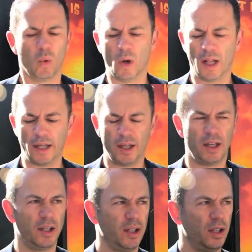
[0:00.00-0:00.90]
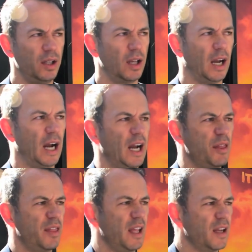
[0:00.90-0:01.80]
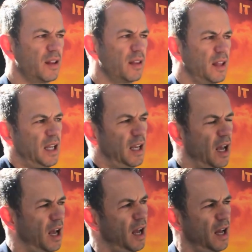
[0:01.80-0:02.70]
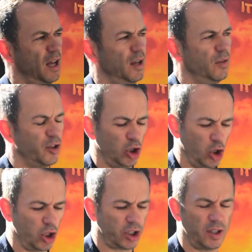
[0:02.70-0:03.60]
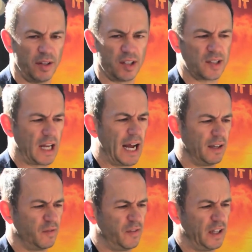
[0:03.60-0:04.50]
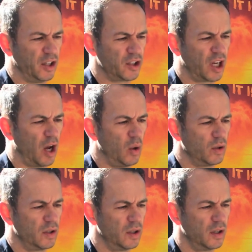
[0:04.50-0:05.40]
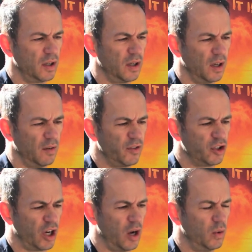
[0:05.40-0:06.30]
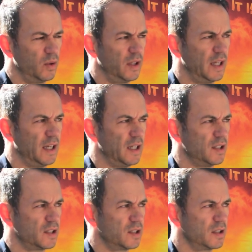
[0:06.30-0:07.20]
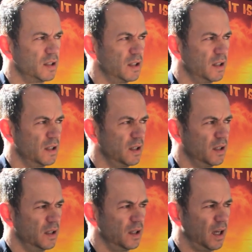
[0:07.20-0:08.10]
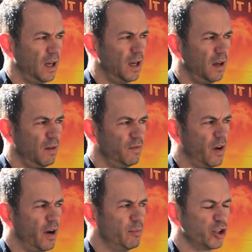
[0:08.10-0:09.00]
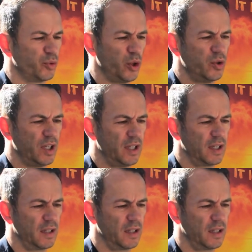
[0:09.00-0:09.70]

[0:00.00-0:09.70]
Well, I think the uh, the look and the style and feel and tone of the show is uh, very much rooted